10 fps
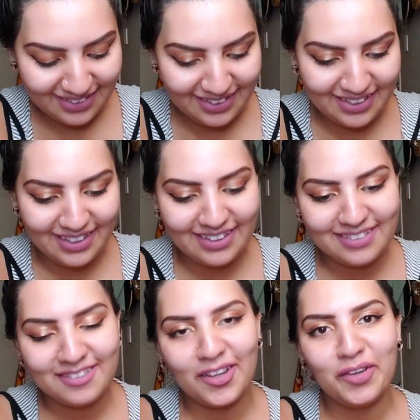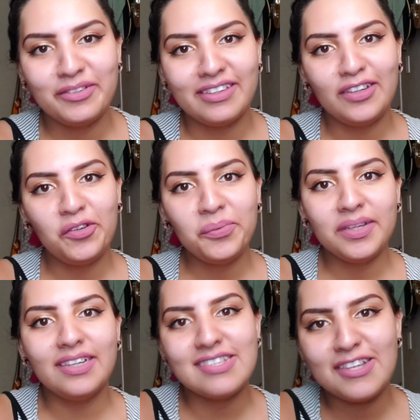And so I was like, you know
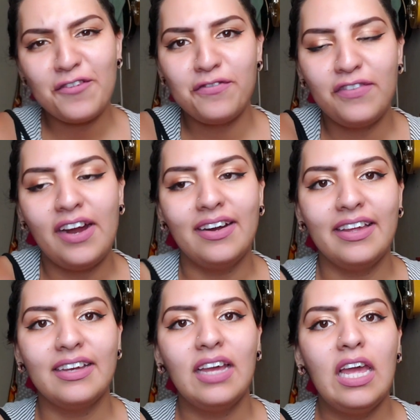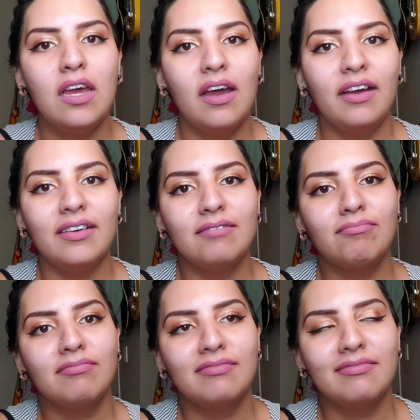what, that's not fair. Like,
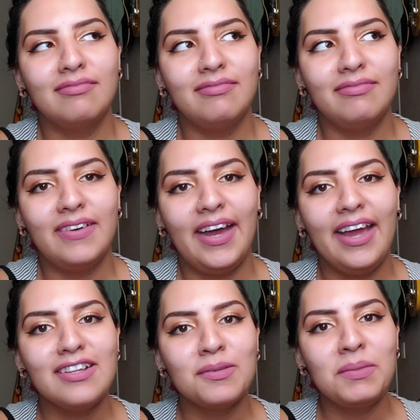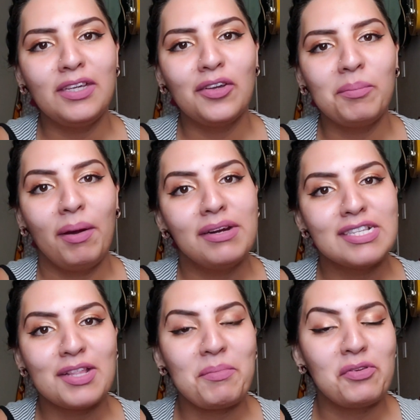I had to meet your
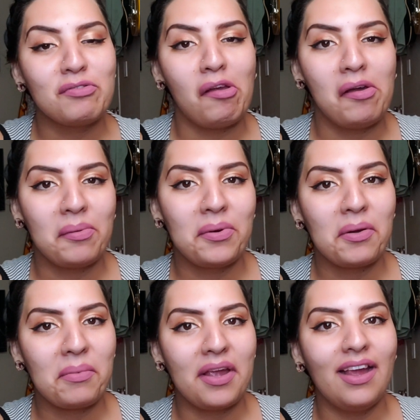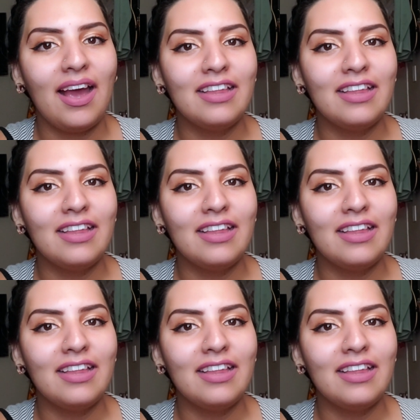parents in the most awkward way.